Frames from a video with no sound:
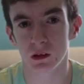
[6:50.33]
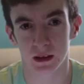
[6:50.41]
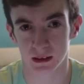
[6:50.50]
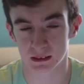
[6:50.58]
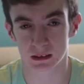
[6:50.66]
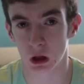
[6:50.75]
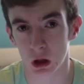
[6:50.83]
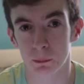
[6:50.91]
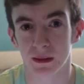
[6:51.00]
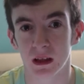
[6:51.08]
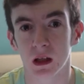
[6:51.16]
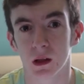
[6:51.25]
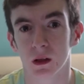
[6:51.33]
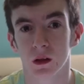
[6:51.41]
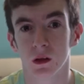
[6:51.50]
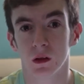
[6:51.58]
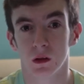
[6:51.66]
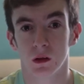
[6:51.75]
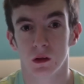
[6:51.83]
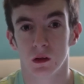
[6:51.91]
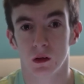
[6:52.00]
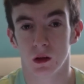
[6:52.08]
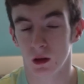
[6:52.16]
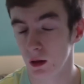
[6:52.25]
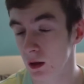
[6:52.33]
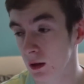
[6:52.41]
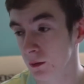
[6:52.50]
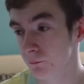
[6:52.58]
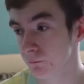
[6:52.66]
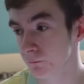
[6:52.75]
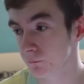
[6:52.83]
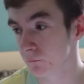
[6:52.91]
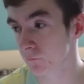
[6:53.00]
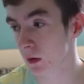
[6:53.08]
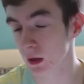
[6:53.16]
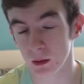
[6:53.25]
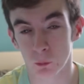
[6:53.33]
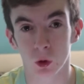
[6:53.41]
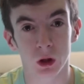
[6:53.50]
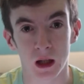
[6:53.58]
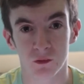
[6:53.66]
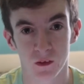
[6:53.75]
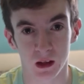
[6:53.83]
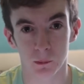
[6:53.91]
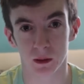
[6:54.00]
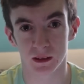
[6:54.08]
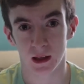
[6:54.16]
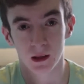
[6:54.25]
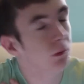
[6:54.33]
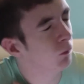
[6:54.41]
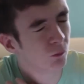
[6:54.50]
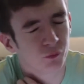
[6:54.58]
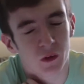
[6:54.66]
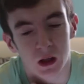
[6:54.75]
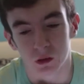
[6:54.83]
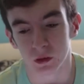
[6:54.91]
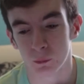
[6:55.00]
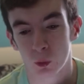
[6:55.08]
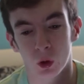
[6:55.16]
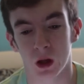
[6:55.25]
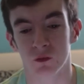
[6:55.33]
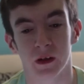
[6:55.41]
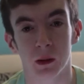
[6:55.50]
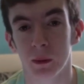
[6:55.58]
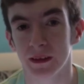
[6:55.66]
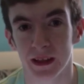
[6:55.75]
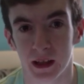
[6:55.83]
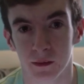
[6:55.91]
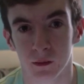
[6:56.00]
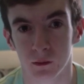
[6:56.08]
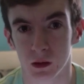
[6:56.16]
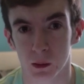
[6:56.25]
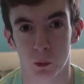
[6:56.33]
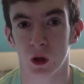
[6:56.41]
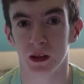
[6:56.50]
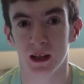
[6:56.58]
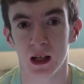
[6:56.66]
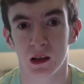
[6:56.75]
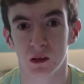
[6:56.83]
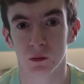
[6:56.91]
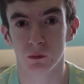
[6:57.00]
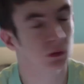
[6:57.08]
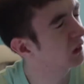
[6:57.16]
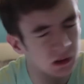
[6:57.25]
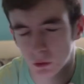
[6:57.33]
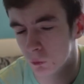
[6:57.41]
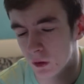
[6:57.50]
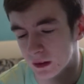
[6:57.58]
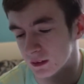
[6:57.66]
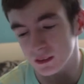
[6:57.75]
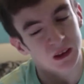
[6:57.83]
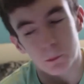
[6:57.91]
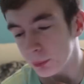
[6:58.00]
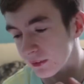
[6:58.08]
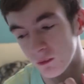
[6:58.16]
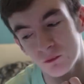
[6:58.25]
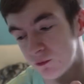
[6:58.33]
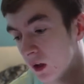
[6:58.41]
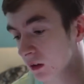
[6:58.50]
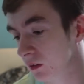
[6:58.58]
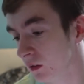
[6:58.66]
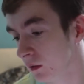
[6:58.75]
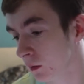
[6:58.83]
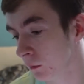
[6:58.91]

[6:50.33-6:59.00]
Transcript: Like, it's going to be there. And the more I think about ticking, fuck, the more I think about ticking, the more I tick. Wankers, fuck.